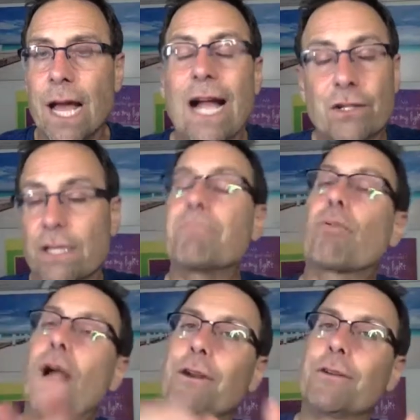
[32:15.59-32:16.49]
Actually,
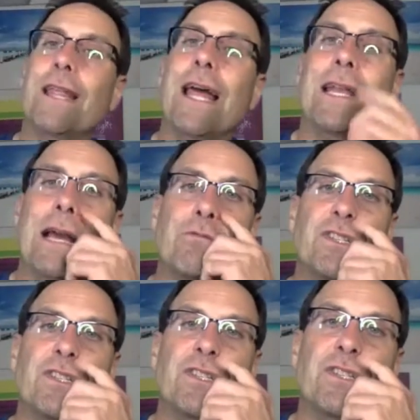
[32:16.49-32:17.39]
prior to that, I
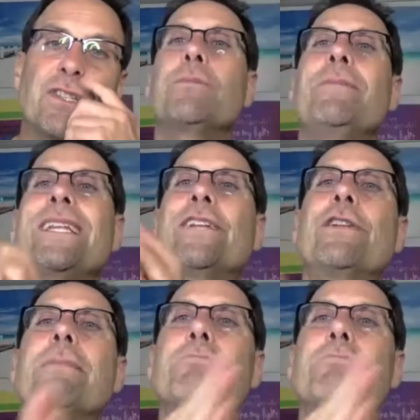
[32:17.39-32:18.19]
was the ultimate internet